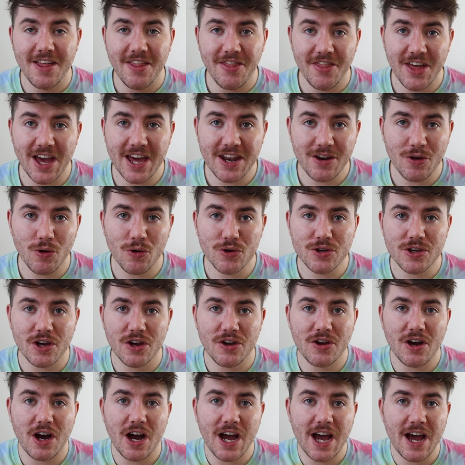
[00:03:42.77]
Then
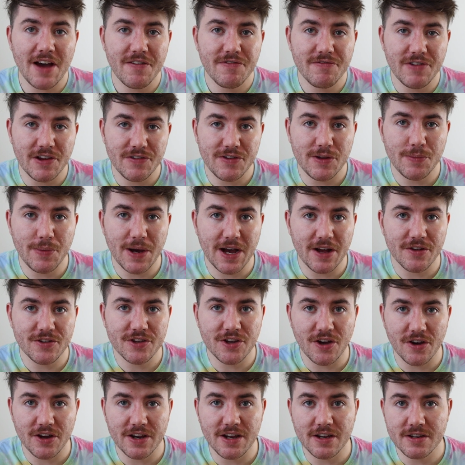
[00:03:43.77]
also I have £50
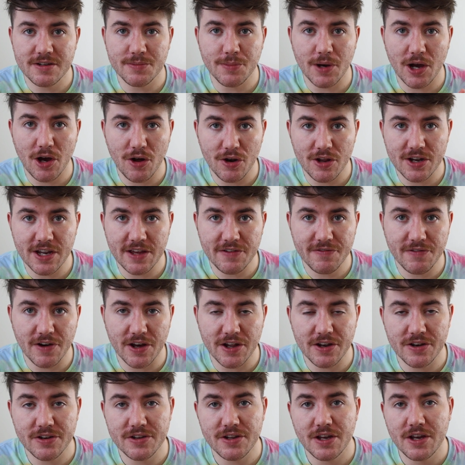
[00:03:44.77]
going into my holiday
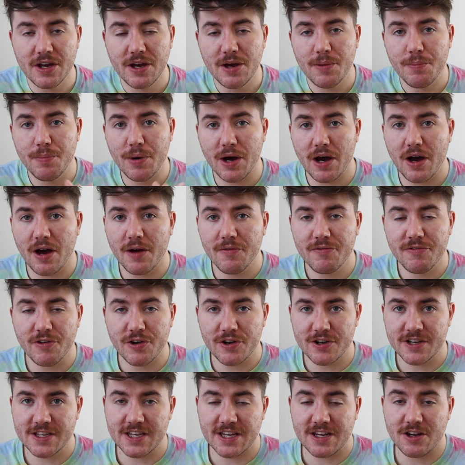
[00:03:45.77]
fund, but I'm
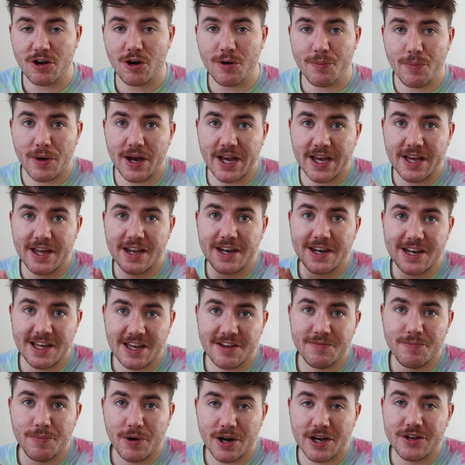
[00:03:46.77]
focusing on my
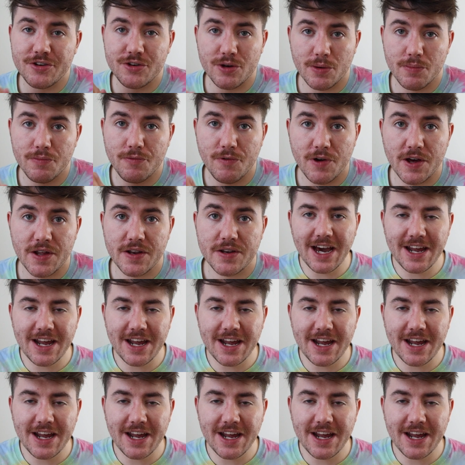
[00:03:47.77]
Leave My Job fund.